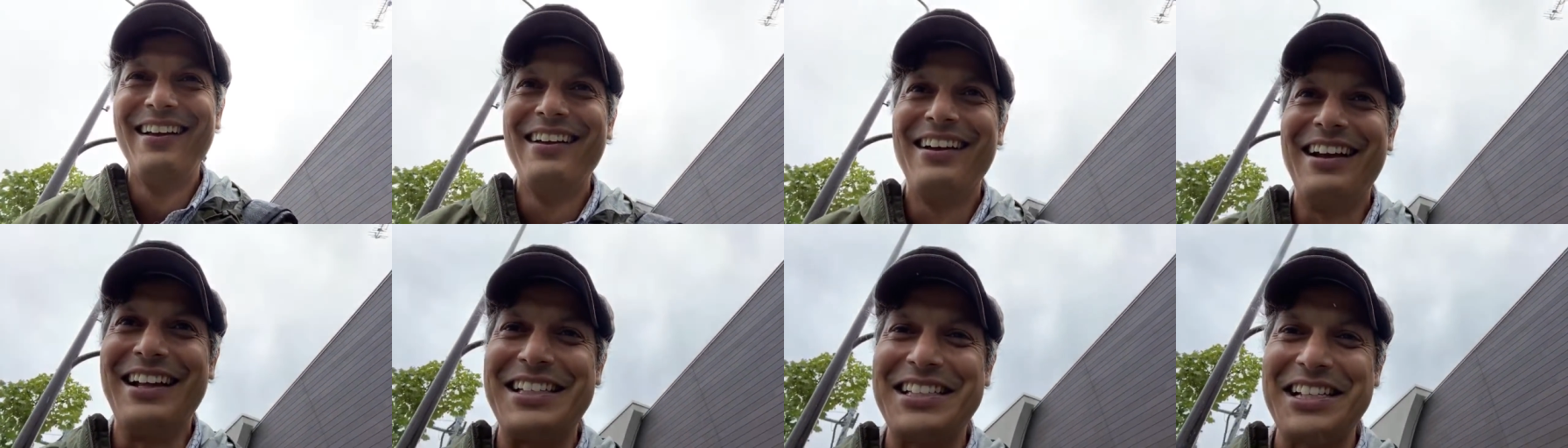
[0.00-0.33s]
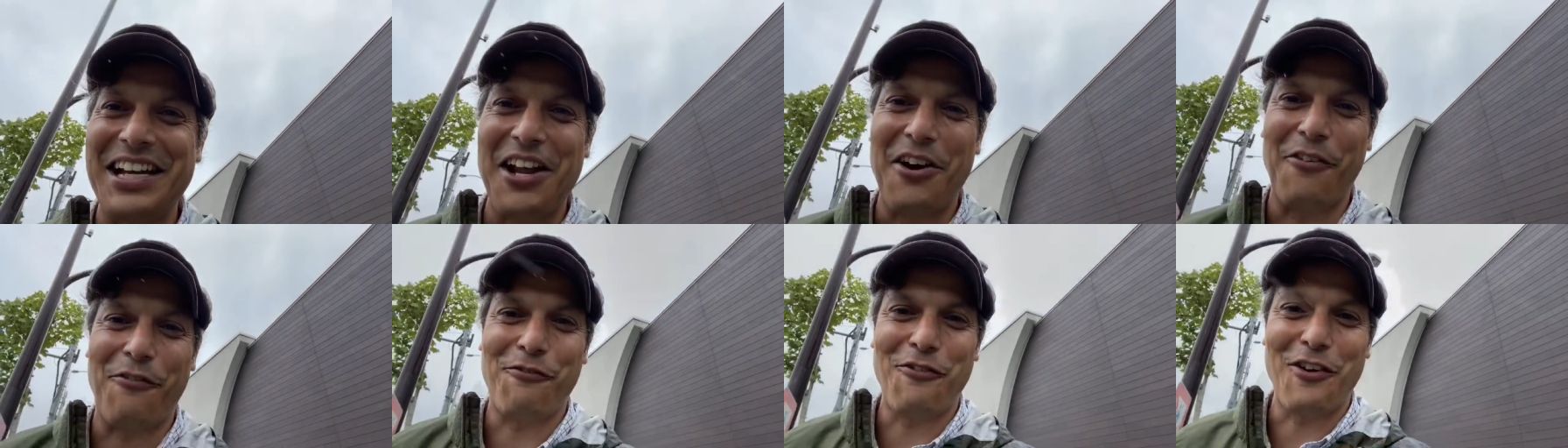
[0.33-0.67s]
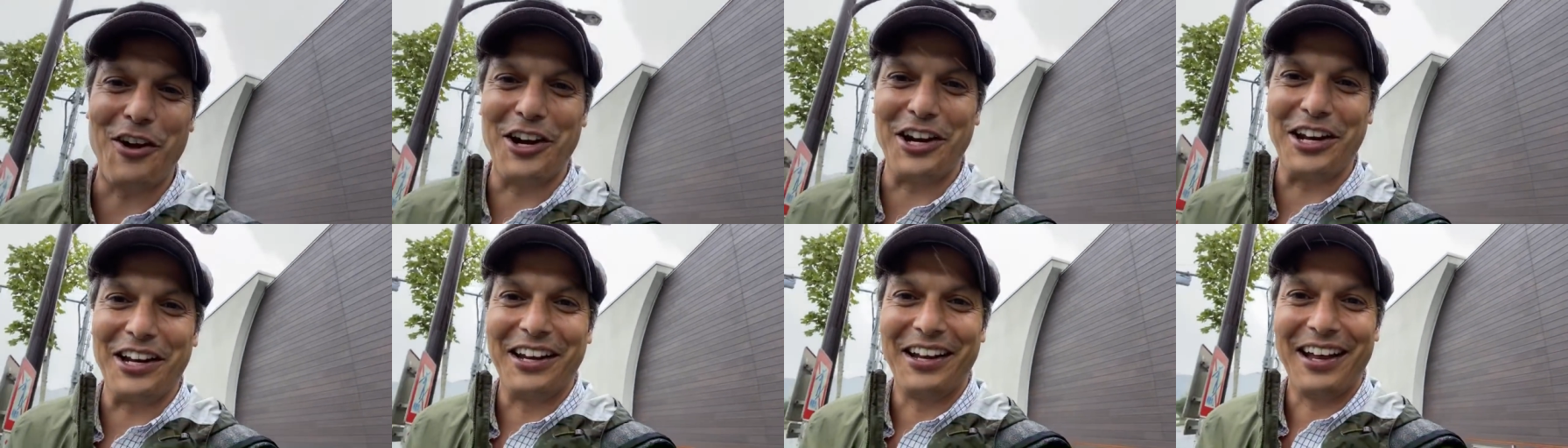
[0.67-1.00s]
It's kind of
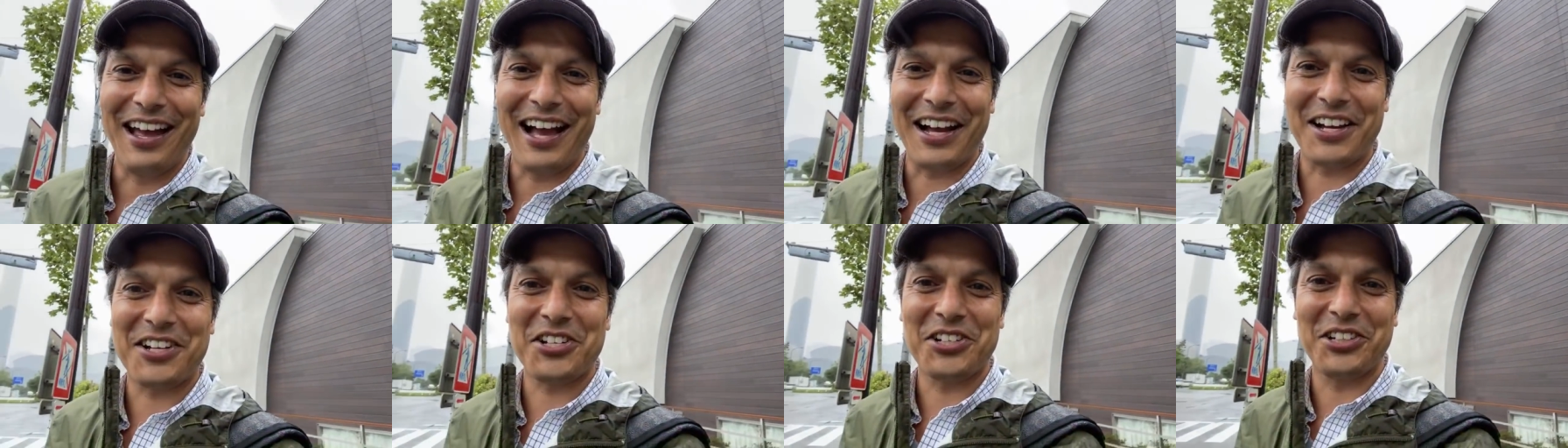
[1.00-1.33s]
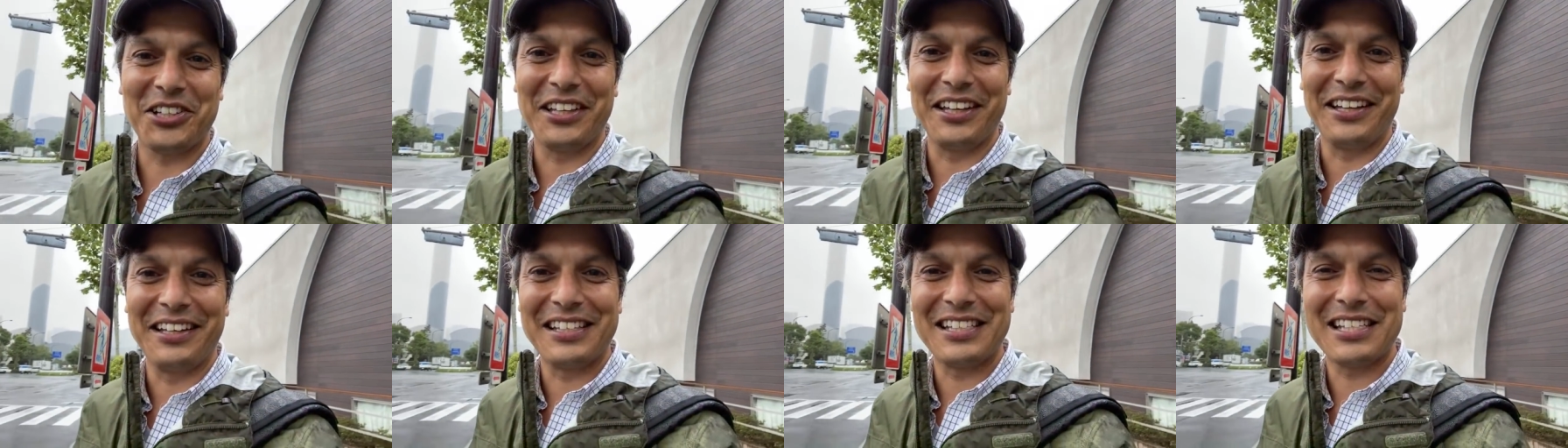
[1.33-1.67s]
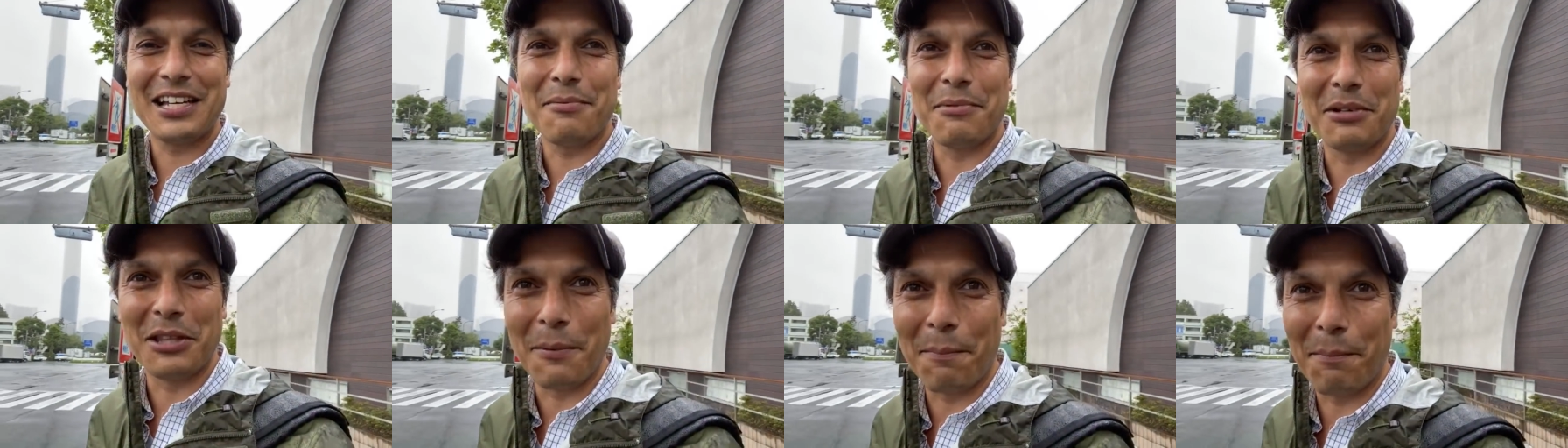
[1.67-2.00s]
funny, actually.
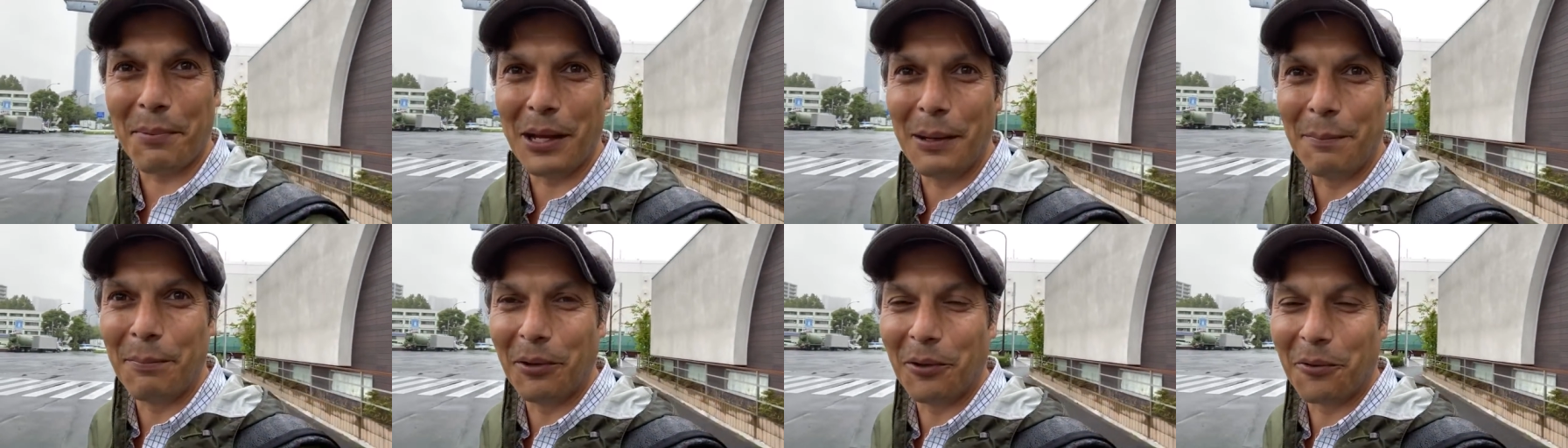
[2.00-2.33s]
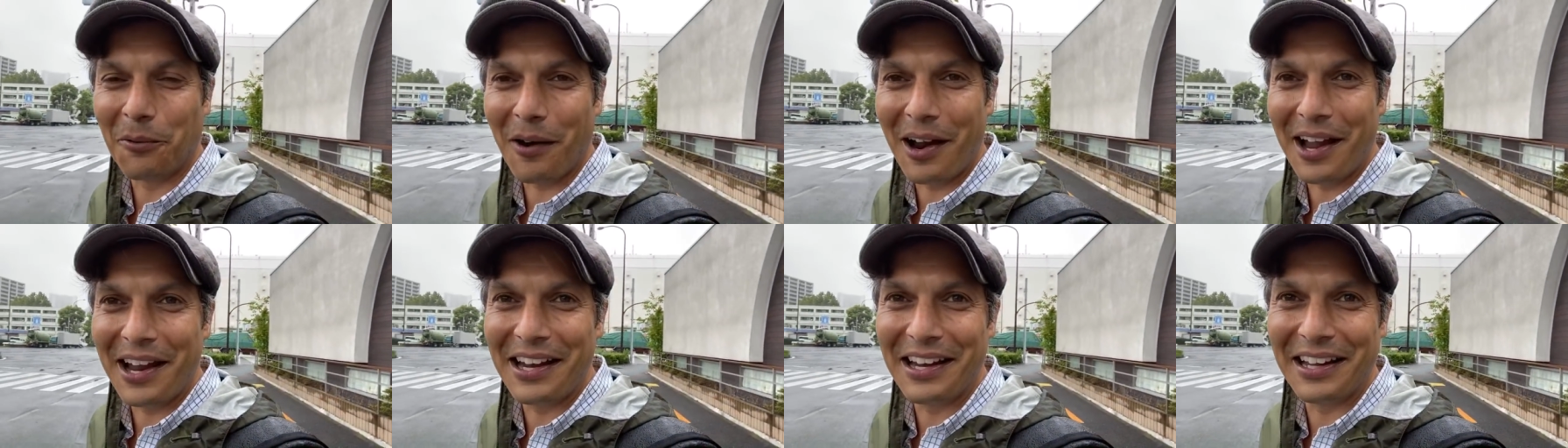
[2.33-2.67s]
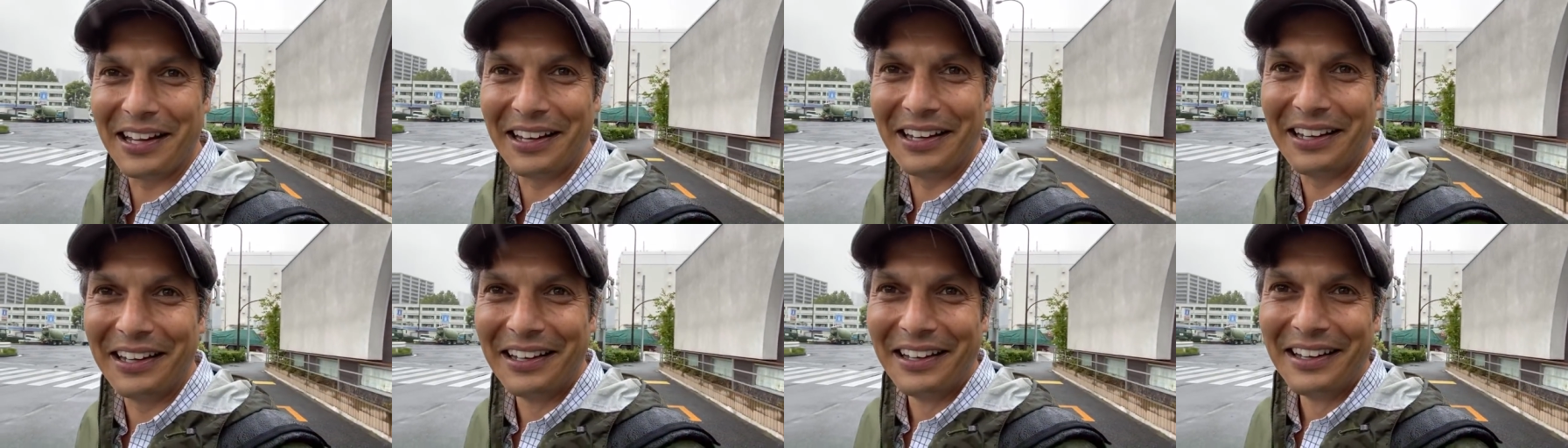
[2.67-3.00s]
Some of the people write
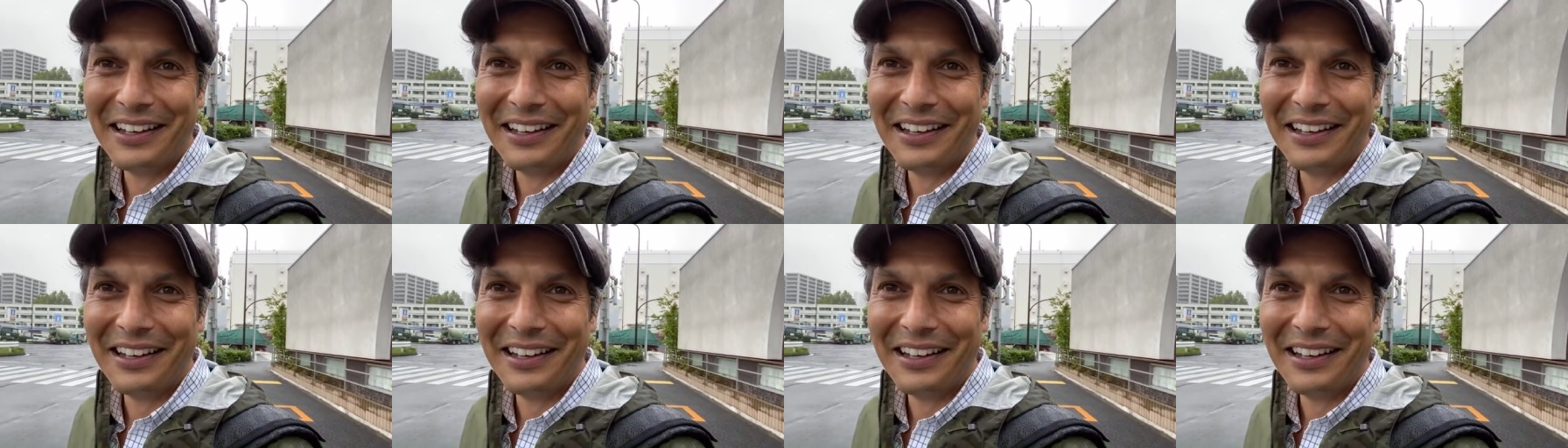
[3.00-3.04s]
in,